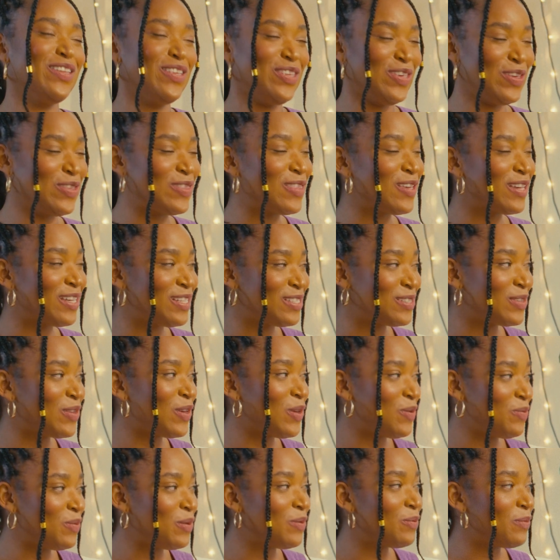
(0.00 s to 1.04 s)
You think
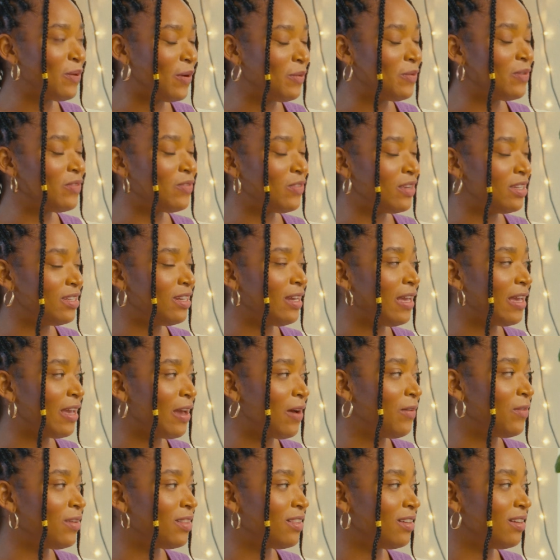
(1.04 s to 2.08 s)
he'd be probably fun to hang
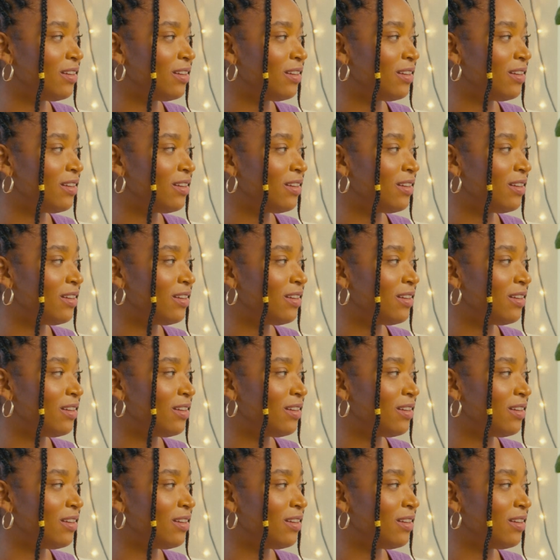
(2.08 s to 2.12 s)
out with? Him?